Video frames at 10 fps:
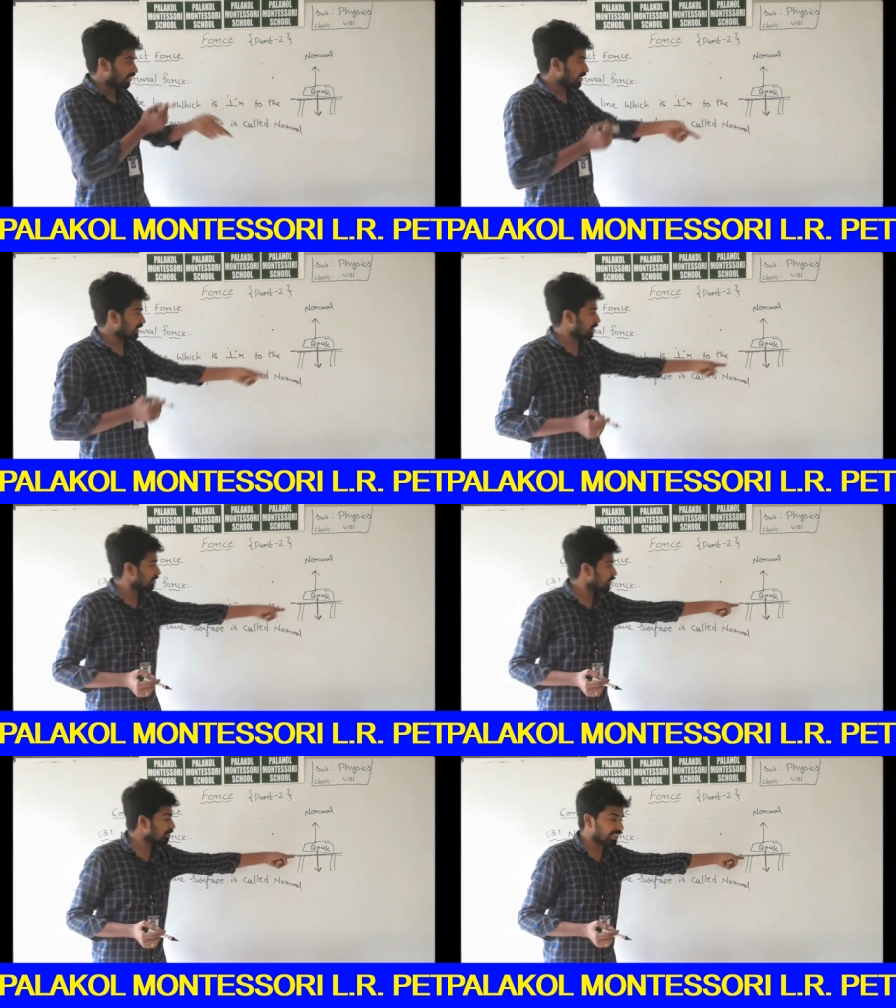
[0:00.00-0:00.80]
The
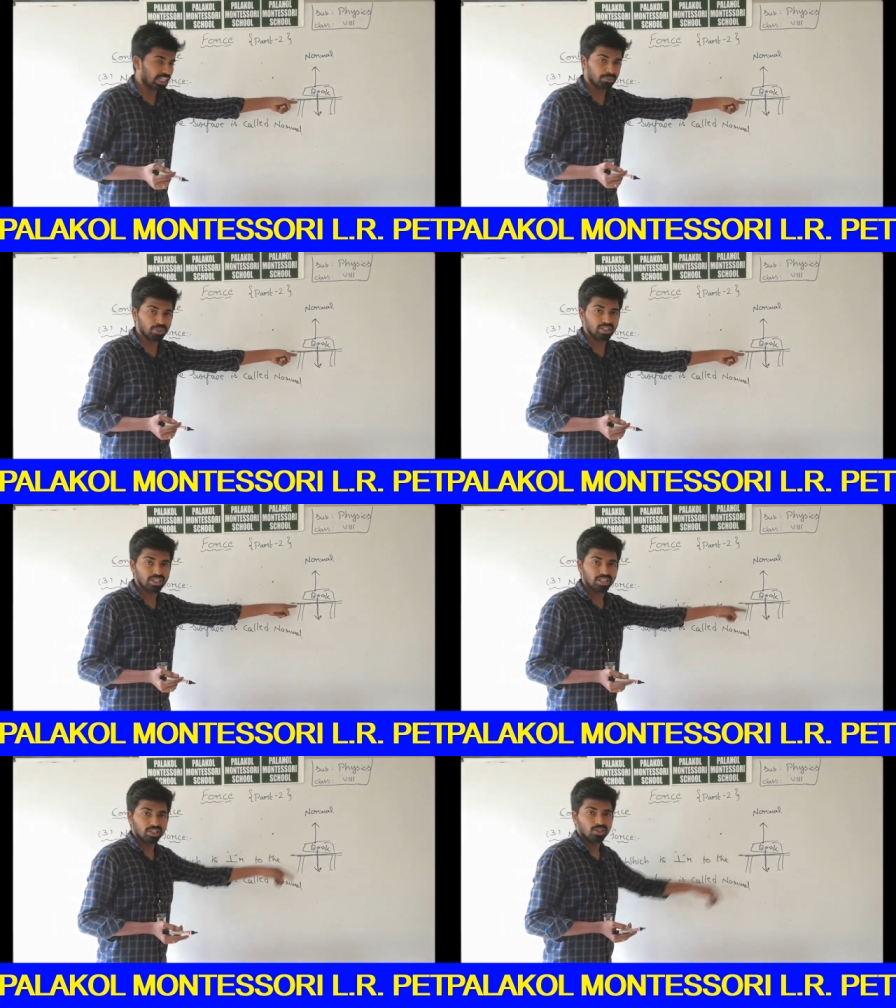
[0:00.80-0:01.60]
surface of the table
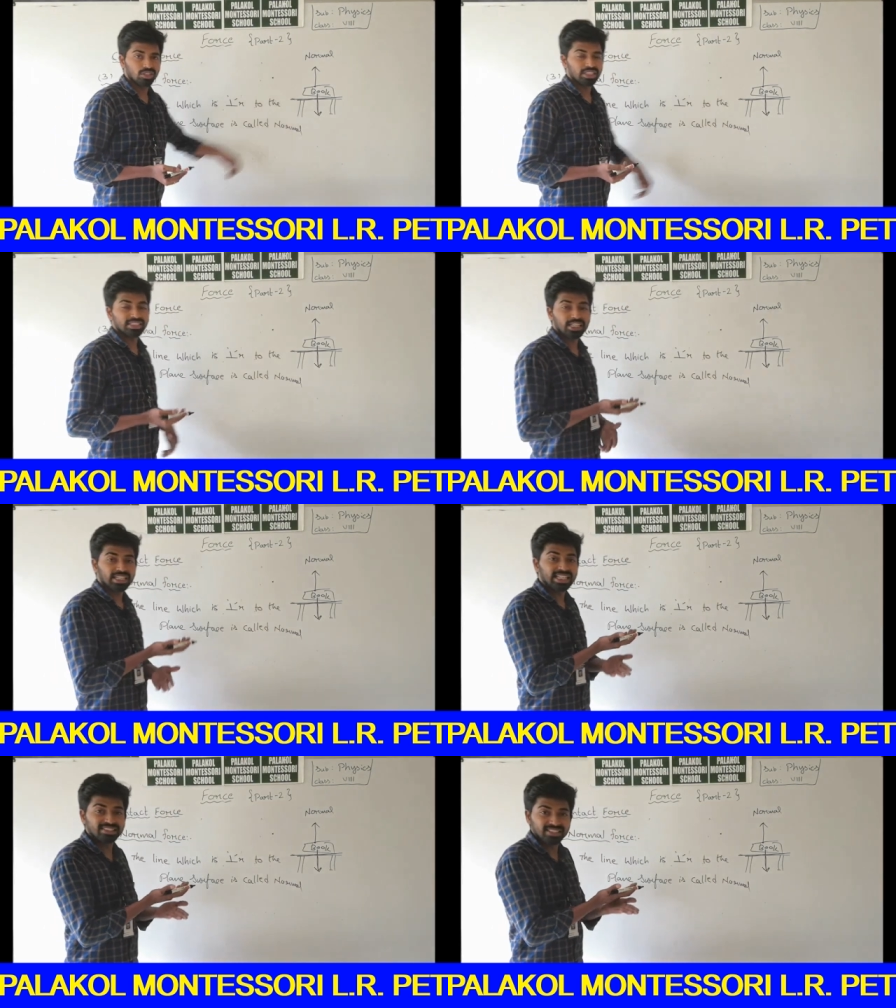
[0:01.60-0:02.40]
is
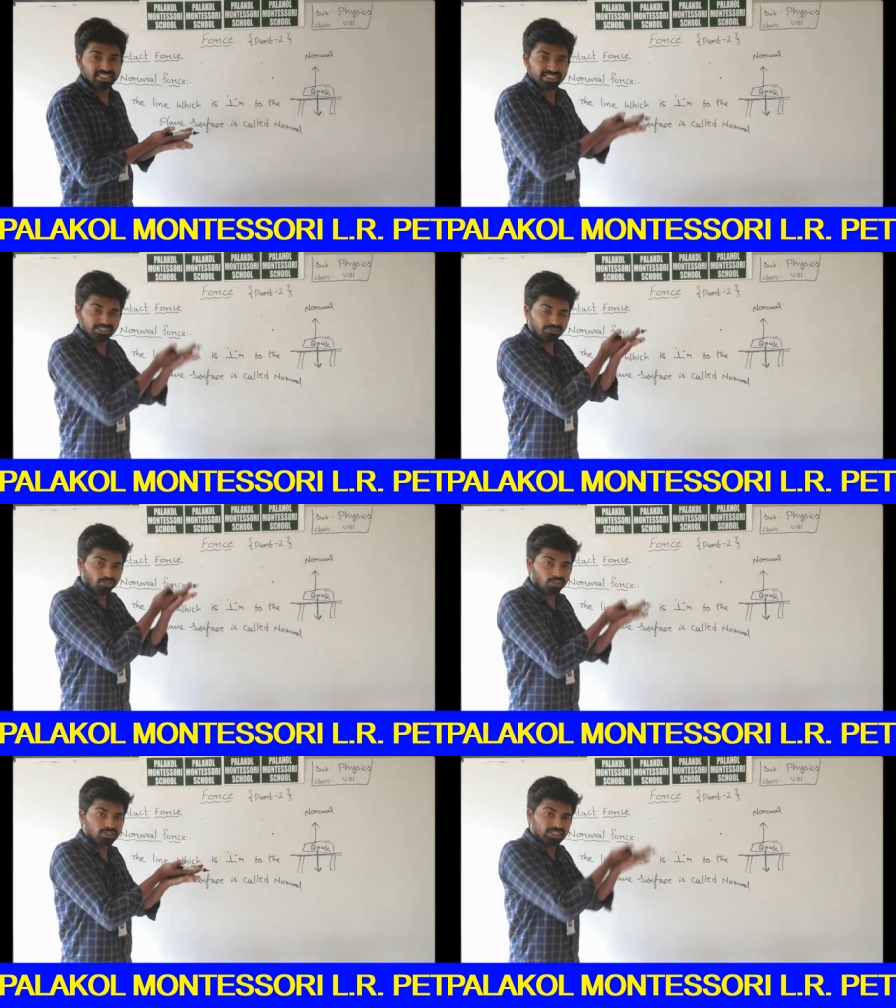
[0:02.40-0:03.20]
exerting some
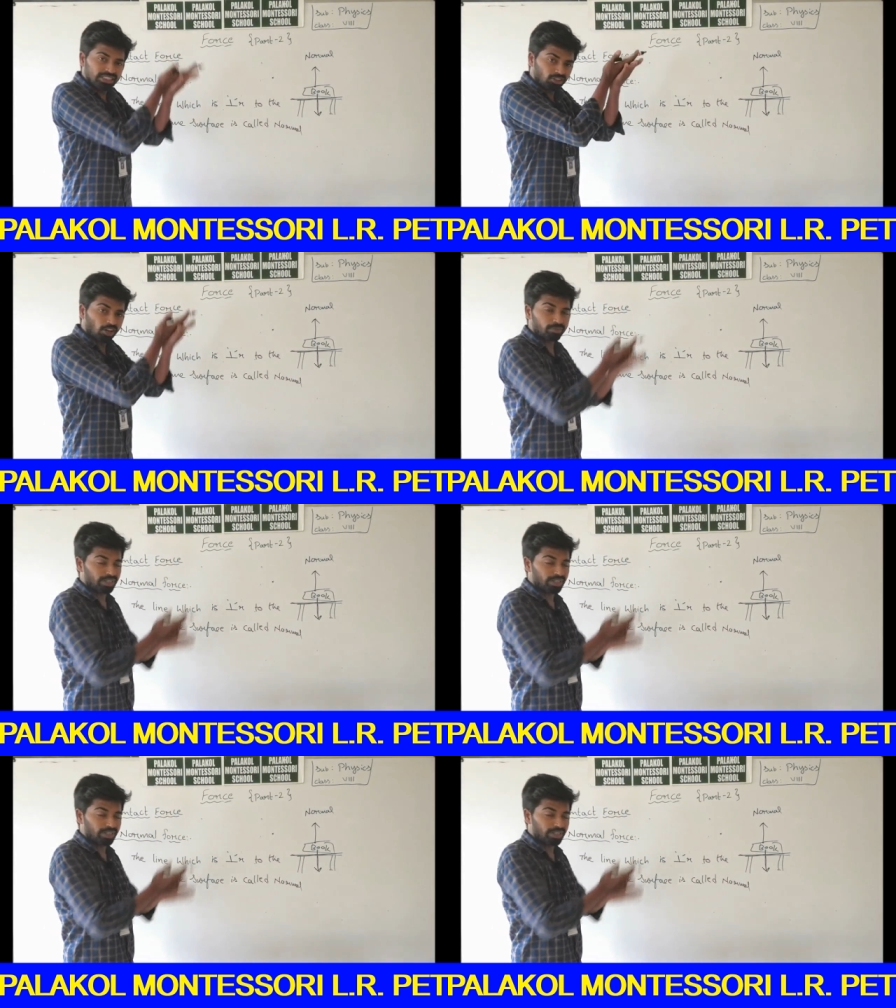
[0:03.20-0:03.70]
force in the normal